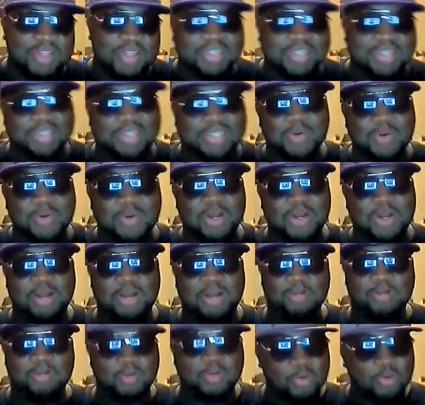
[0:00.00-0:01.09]
So
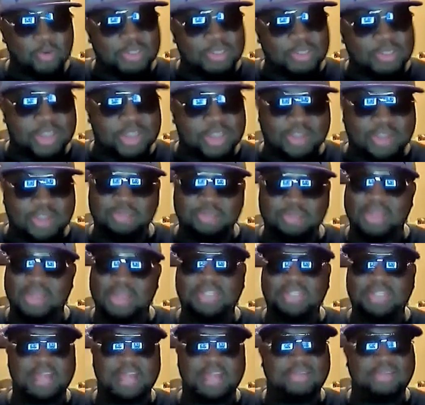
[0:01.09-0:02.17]
um, Narumi's character, man,
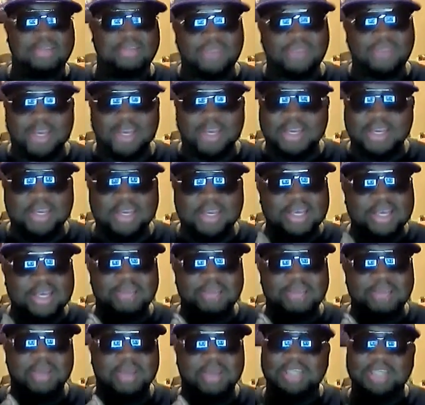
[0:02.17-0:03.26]
he's kind of funny
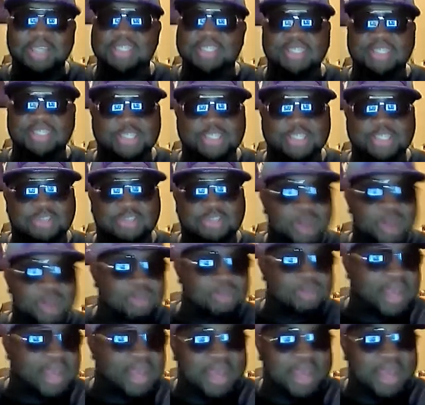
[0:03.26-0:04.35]
because he's the straight
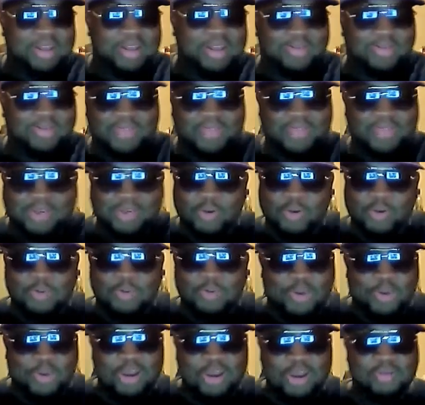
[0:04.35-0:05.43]
man of the group
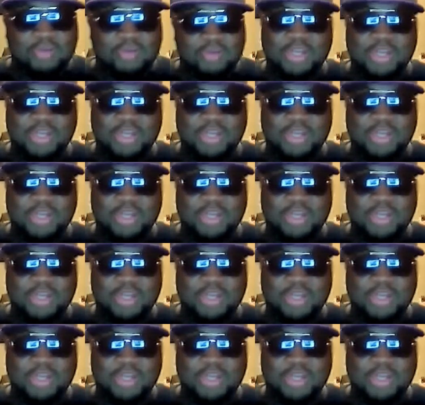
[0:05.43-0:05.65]
or whatever.